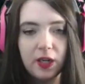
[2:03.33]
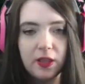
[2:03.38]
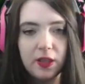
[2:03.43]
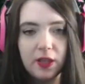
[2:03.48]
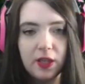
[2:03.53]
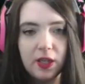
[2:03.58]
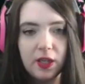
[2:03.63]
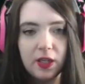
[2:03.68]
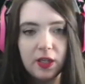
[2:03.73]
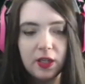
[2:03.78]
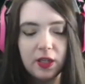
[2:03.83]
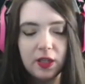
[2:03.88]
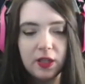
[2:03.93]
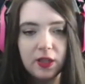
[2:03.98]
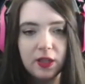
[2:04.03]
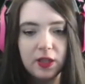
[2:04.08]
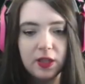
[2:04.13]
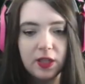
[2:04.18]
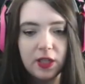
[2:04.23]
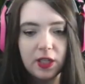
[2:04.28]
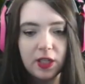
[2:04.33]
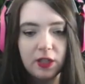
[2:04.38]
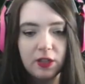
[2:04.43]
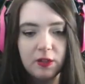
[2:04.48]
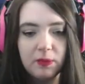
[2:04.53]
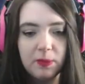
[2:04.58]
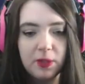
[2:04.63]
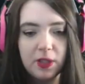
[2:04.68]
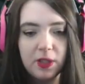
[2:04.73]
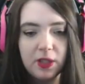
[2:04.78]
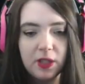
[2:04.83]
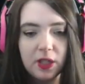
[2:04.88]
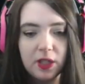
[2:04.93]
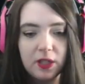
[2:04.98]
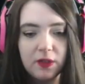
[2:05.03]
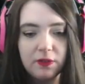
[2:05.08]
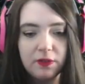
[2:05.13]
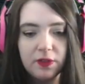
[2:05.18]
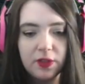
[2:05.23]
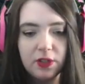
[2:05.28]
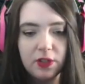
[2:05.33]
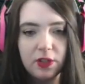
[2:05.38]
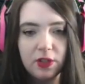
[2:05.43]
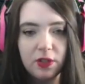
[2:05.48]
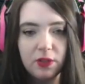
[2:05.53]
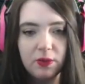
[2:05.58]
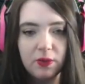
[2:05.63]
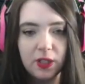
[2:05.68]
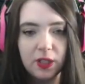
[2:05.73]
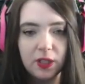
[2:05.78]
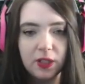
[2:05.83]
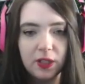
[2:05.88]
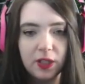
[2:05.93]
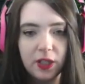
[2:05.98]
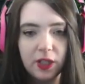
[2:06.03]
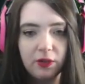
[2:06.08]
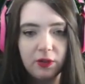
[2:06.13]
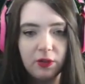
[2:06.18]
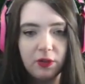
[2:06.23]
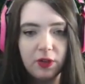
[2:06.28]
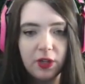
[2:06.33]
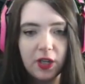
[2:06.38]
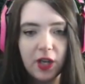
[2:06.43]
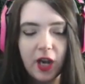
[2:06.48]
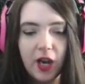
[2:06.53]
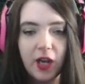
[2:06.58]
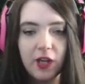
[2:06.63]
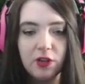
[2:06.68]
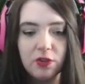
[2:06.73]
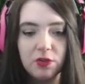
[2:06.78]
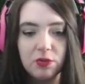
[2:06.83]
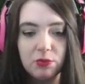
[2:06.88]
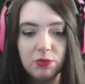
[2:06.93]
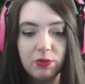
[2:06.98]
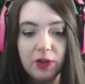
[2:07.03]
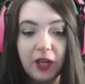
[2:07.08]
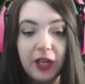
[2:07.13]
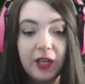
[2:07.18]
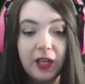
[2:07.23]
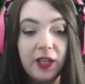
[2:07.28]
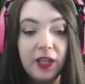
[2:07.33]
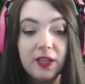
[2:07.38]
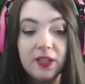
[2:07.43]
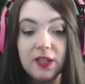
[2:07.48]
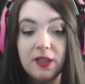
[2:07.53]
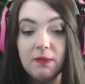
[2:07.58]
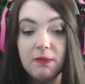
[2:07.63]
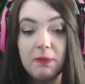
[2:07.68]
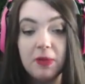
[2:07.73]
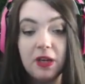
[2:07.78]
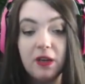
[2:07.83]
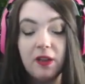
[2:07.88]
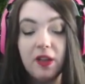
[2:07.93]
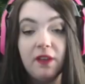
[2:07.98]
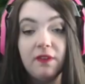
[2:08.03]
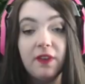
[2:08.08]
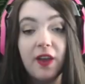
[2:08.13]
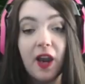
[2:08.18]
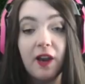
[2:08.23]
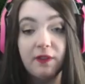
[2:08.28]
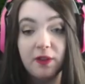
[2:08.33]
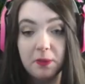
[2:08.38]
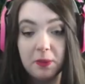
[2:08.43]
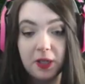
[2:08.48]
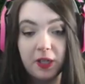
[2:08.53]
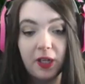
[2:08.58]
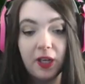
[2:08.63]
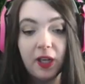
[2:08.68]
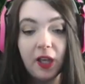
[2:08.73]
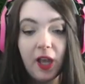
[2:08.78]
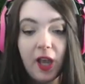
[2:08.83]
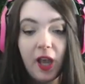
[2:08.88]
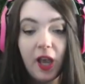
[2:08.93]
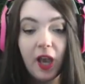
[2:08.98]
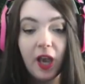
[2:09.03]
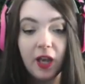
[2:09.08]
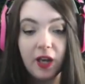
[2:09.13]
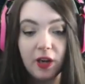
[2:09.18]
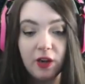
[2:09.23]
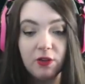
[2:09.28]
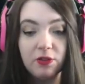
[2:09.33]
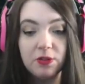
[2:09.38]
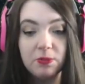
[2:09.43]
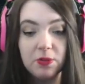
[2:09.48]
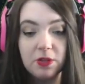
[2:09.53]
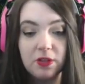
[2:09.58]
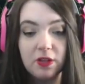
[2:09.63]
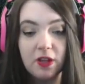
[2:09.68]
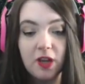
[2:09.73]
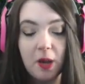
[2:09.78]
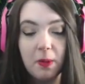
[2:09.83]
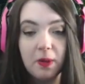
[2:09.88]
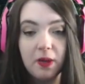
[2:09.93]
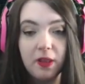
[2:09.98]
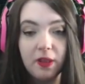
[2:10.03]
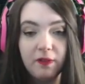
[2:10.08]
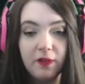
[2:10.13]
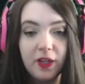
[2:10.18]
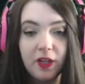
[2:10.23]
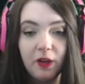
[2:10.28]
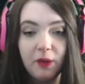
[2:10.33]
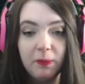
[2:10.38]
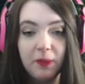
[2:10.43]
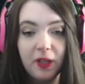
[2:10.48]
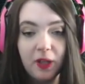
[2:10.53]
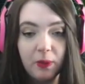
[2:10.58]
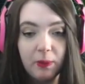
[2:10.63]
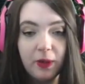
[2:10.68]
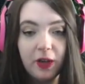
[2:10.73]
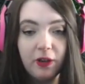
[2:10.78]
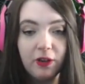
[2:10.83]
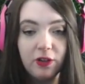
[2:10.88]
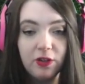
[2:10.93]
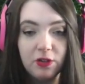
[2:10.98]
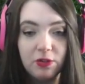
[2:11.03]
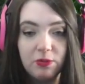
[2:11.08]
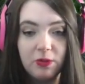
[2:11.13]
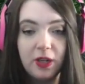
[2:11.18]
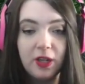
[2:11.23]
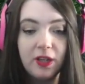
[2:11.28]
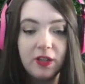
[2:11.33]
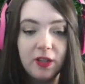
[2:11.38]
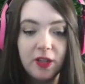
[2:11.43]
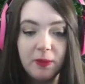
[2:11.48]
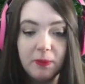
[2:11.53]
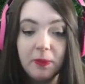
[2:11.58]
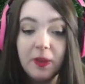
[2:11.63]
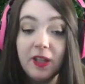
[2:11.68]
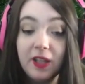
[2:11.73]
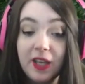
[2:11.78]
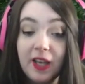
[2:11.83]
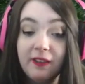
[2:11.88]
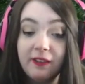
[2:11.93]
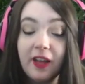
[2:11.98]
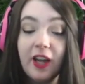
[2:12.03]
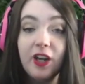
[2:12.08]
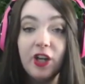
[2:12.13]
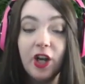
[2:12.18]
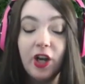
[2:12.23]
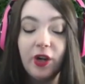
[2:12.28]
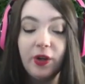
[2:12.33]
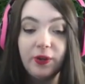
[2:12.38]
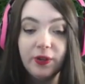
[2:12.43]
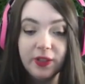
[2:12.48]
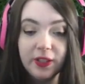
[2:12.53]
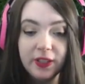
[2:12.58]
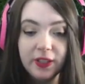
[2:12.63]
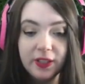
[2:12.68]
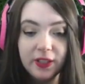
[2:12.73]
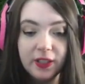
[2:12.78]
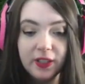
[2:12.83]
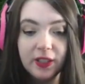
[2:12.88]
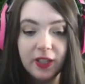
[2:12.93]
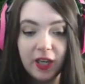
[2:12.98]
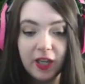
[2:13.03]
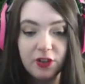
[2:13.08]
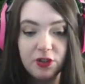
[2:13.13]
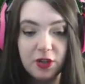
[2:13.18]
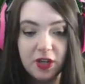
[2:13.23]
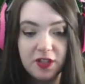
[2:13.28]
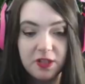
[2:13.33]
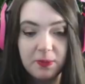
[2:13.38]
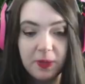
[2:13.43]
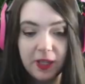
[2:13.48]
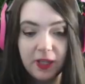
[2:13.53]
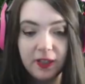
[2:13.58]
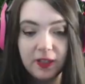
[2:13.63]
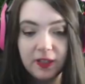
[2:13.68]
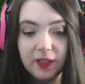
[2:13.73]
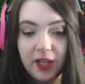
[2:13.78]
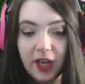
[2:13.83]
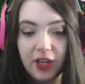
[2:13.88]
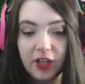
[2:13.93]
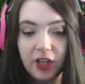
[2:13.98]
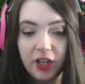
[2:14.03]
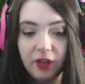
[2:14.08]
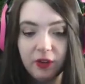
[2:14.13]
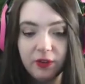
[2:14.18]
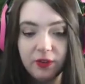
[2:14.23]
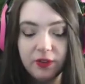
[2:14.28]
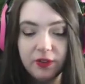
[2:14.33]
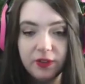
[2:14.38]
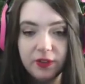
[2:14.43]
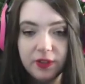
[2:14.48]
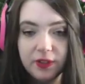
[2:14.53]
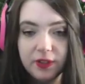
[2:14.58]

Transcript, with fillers: I think that could be kind of fun to do again. I don't know. Okay, I just ran into the middle of everybody. And I know someone's going to comment on the video and be like, wow, you just ran into them. Like, yes, I know. Uh, trust me. I know.